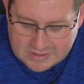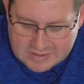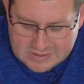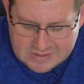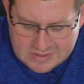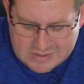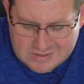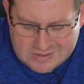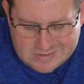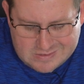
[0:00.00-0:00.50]

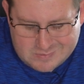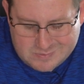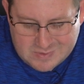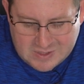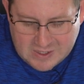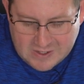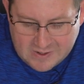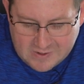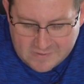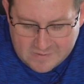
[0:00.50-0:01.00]
it's
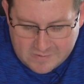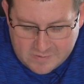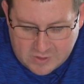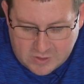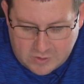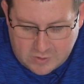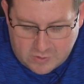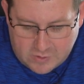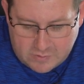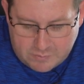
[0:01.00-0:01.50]

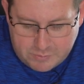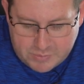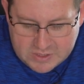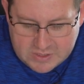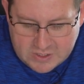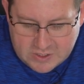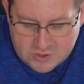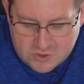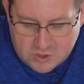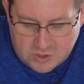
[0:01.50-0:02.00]
going to
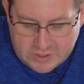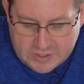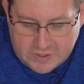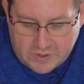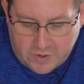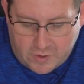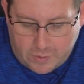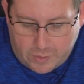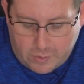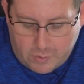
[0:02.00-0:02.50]
potentially
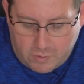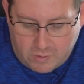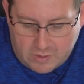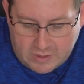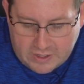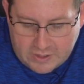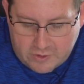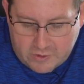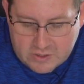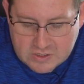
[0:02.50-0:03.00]
cut through the
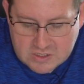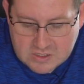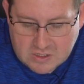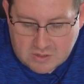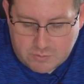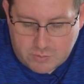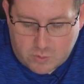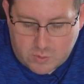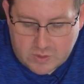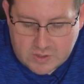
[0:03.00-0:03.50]
leather in
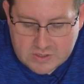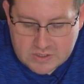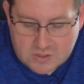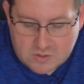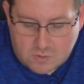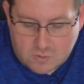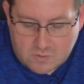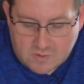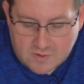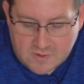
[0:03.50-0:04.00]
some points
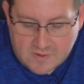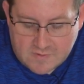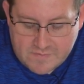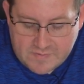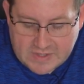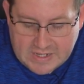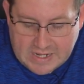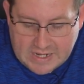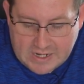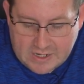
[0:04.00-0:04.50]

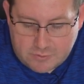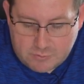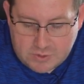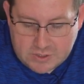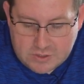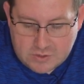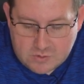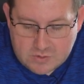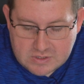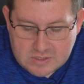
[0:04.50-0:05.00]
and
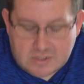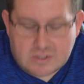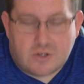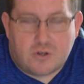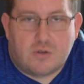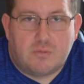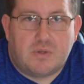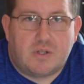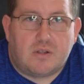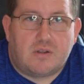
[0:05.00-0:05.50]
reduce the
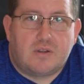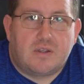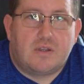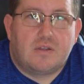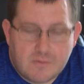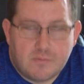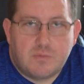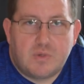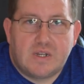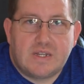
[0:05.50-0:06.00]
durability.
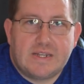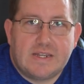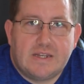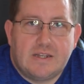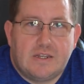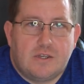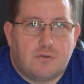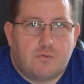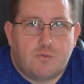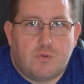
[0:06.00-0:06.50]
But
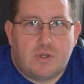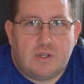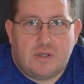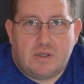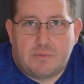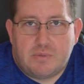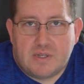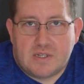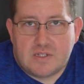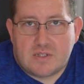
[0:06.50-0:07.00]
again, it really
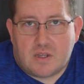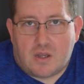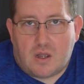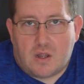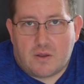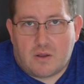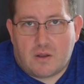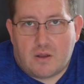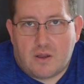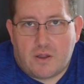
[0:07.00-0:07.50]
depends
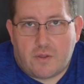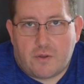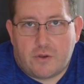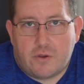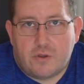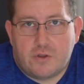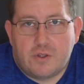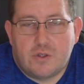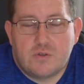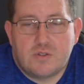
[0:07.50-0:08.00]
on the leather
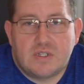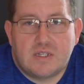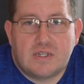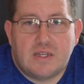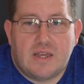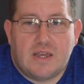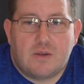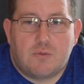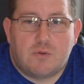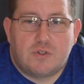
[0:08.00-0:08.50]
you're
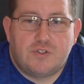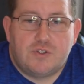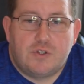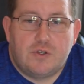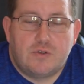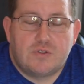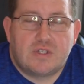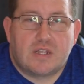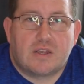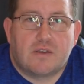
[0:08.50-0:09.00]
using and what you're
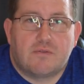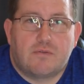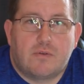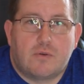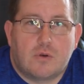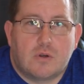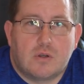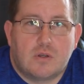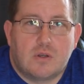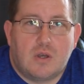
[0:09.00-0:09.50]
using it
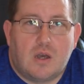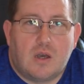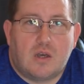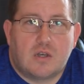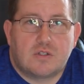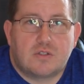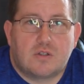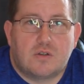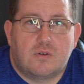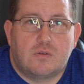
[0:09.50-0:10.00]
for.
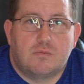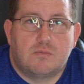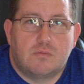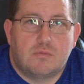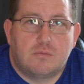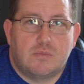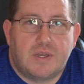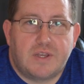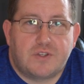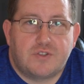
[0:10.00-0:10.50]
Uh, so
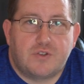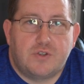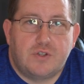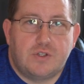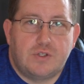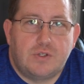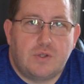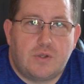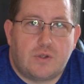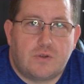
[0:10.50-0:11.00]
make sure
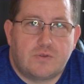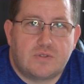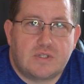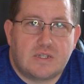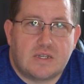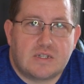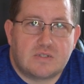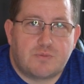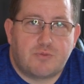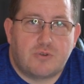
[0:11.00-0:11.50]
you do those
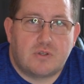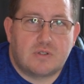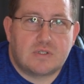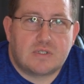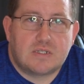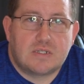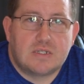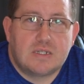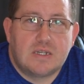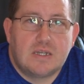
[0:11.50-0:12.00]
test
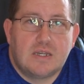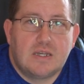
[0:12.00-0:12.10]
prints.